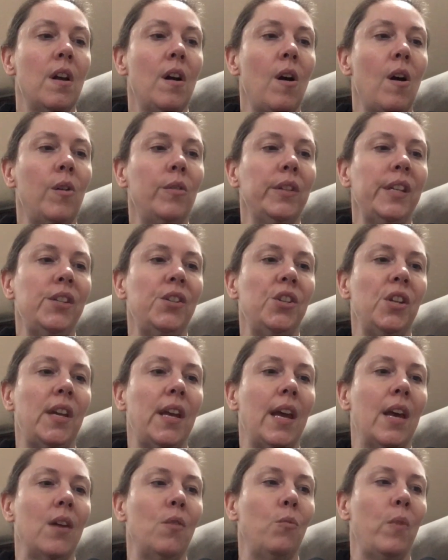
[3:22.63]
Only she
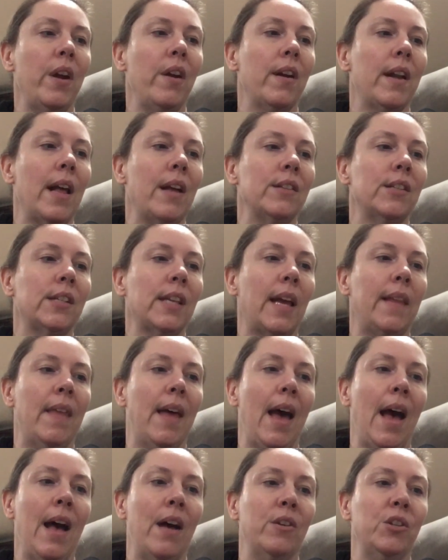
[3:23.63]
can't wear it outside the
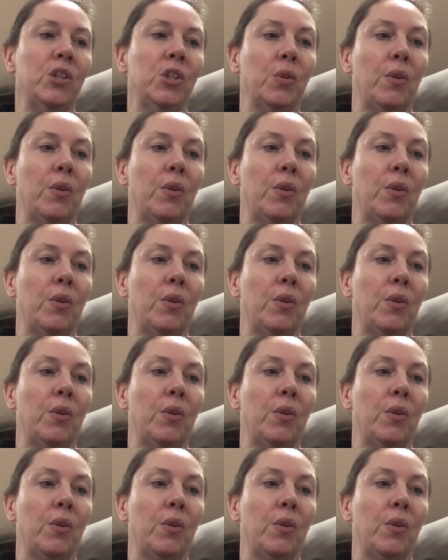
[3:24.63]
house,